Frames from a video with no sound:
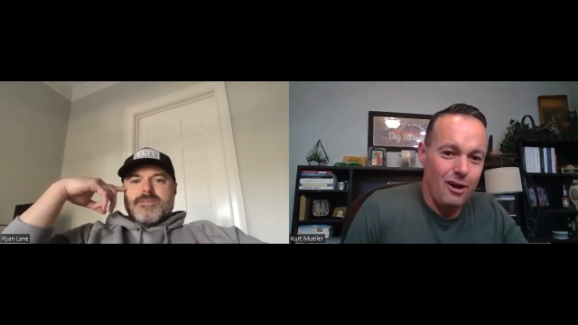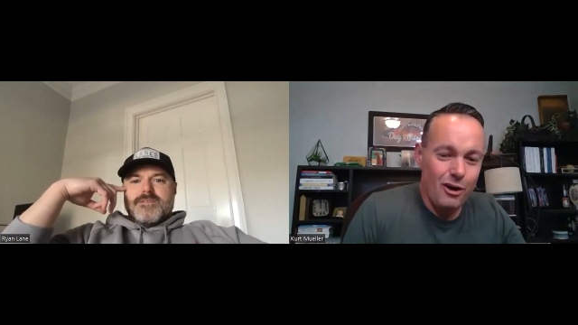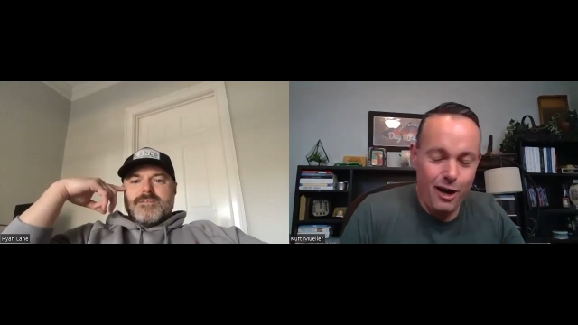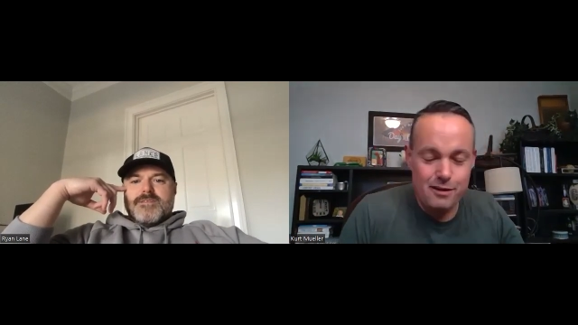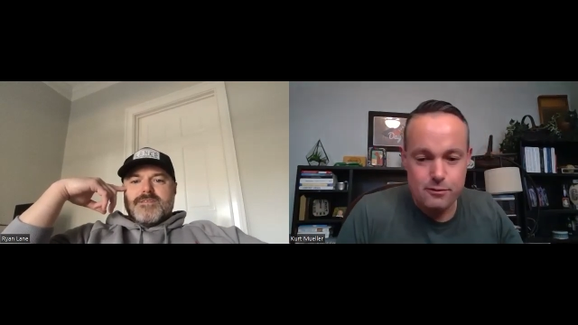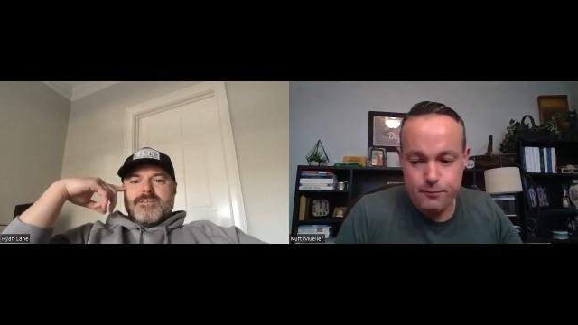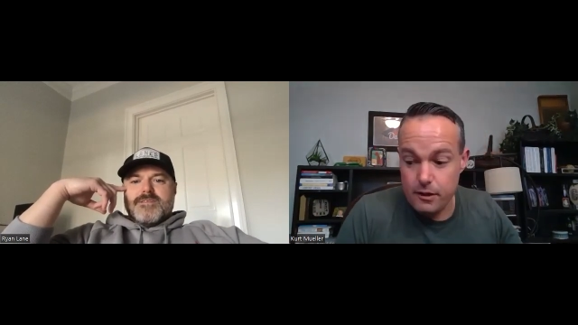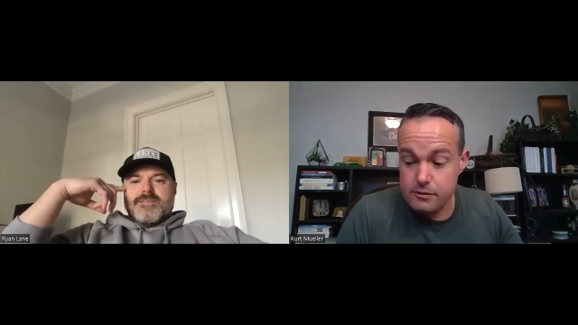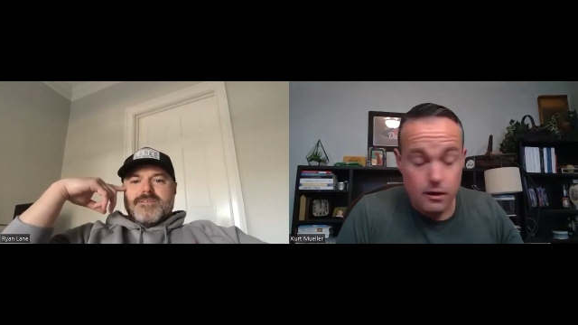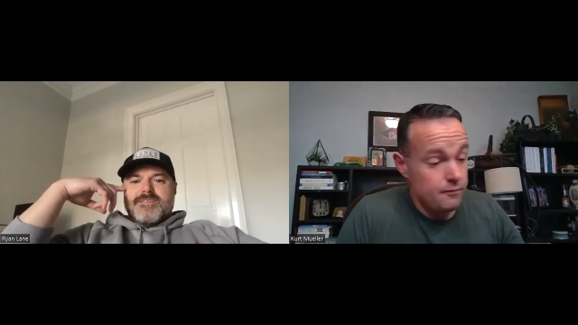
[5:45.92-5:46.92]
Speaker 1: all kinds of
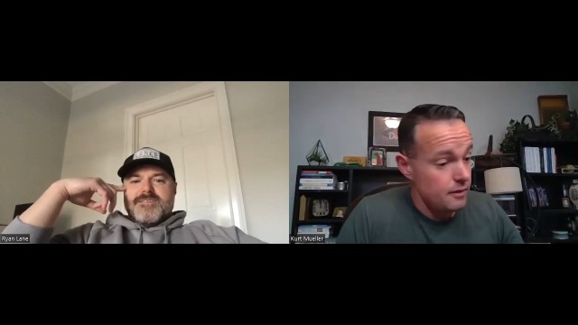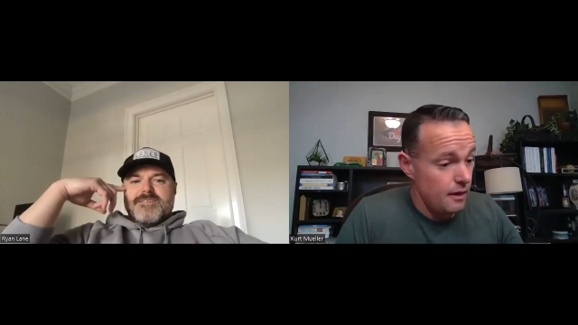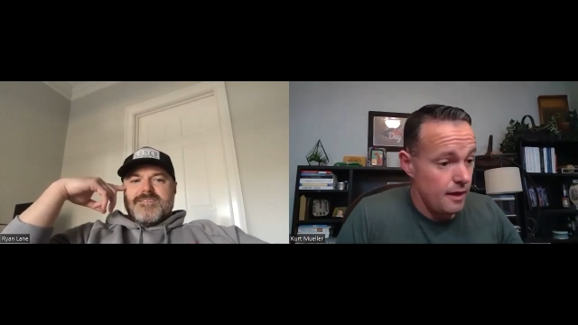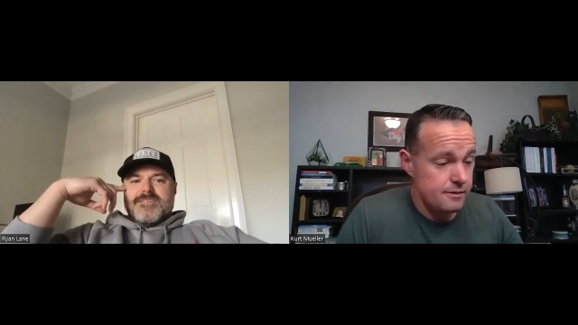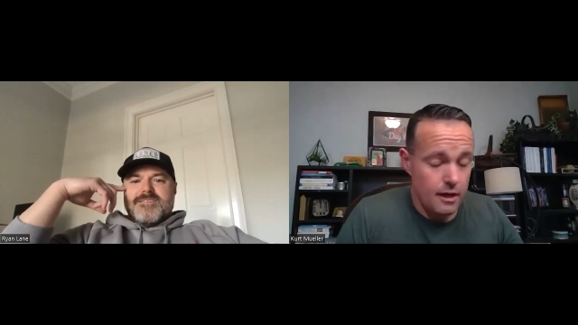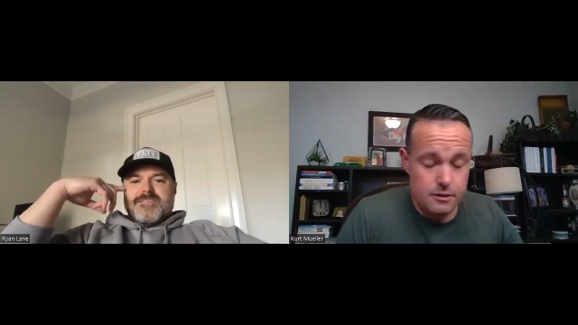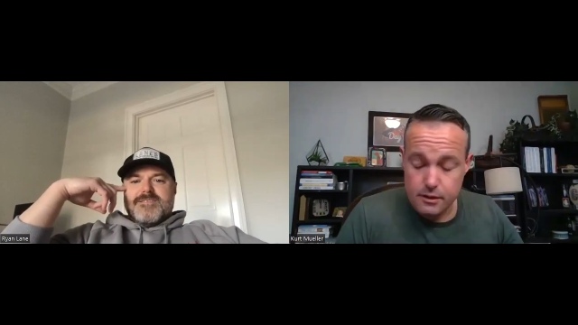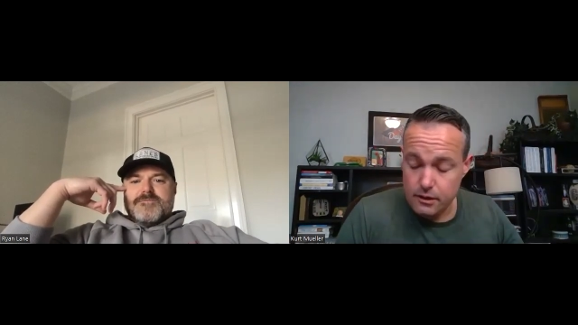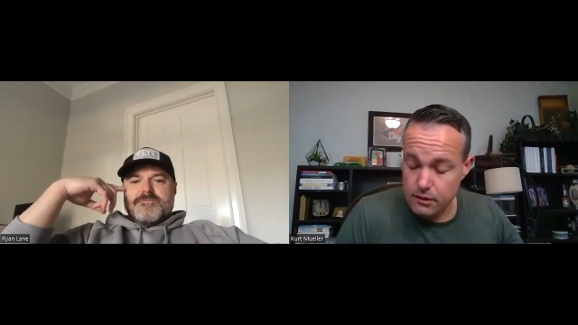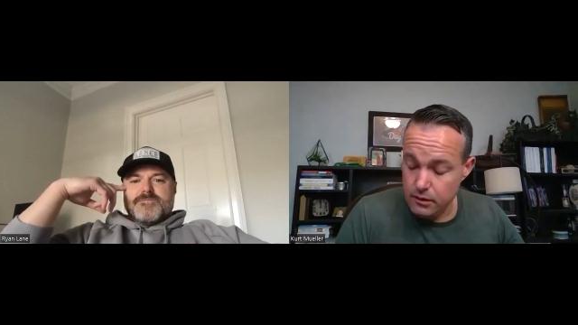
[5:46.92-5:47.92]
fun stuff. And, and that's
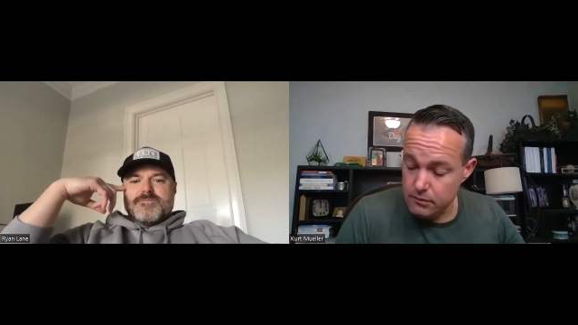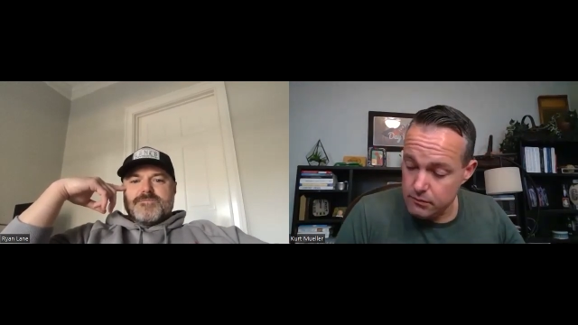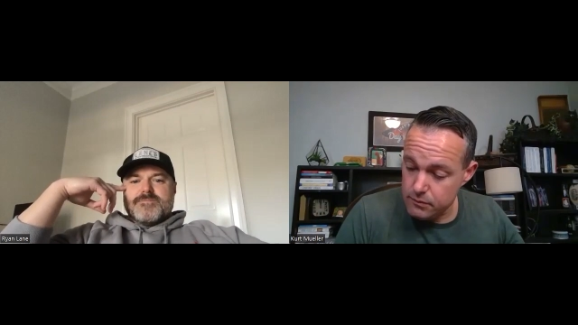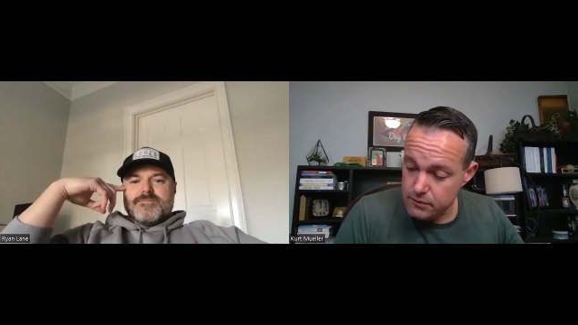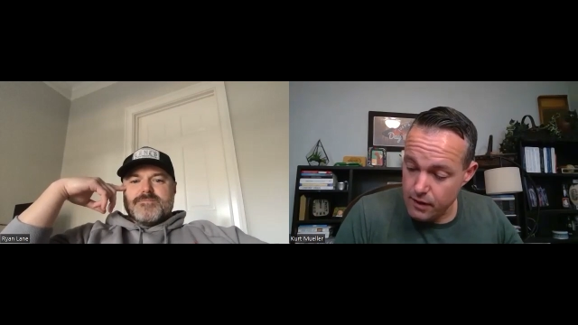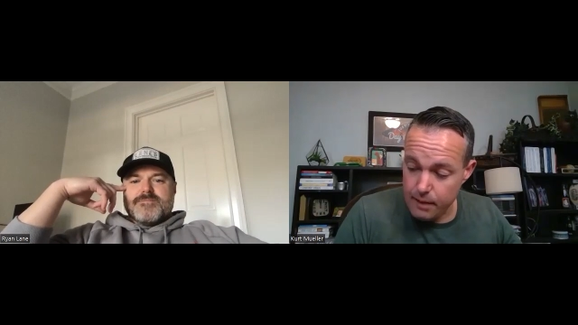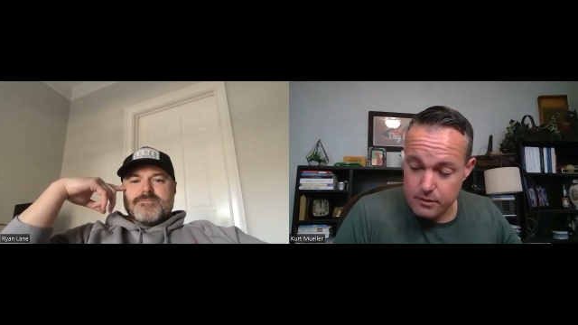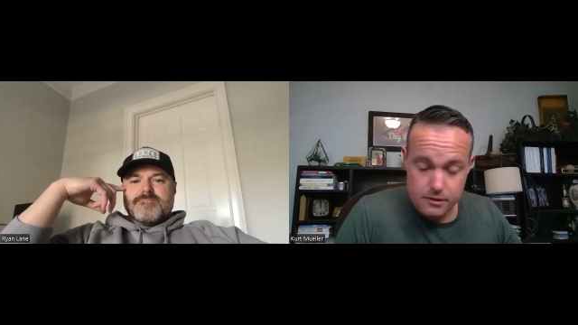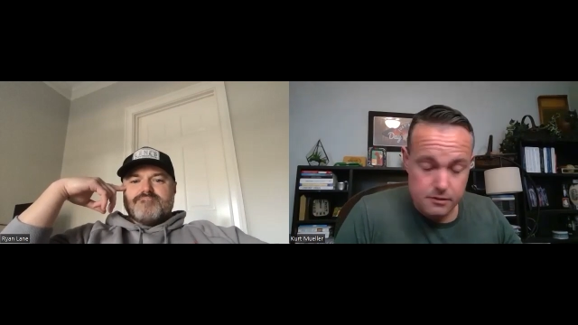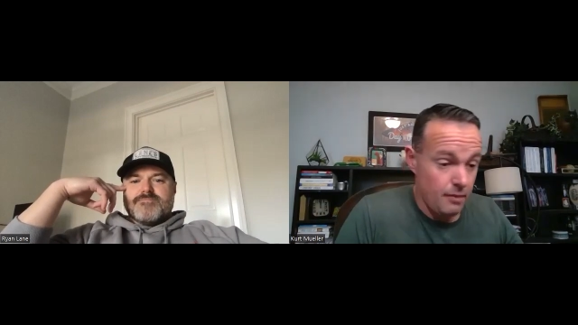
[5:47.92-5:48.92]
actually a good time to
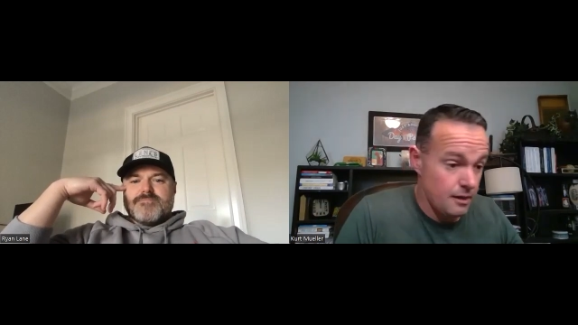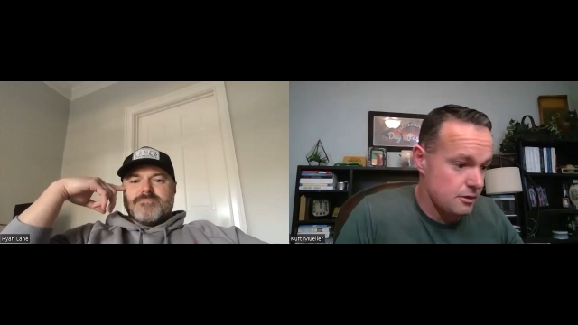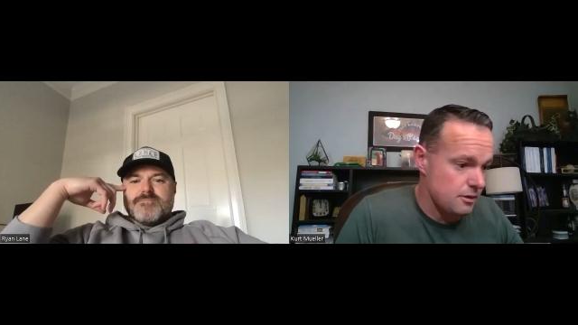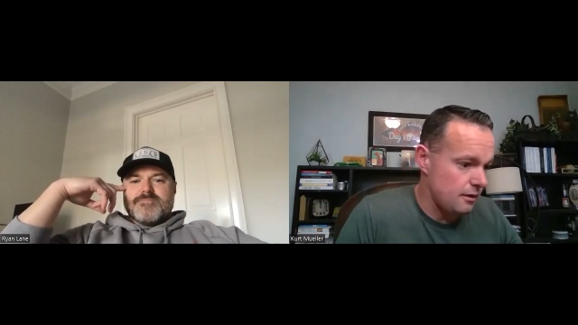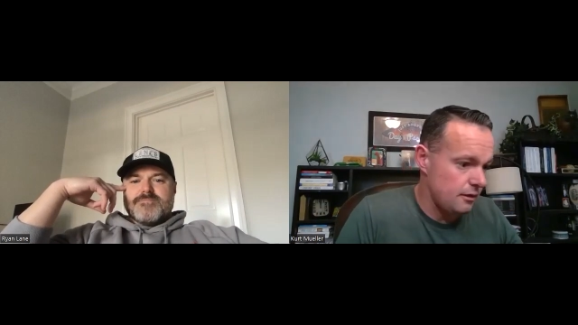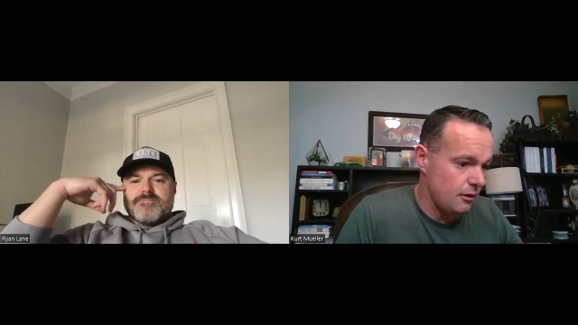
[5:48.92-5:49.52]
just mention,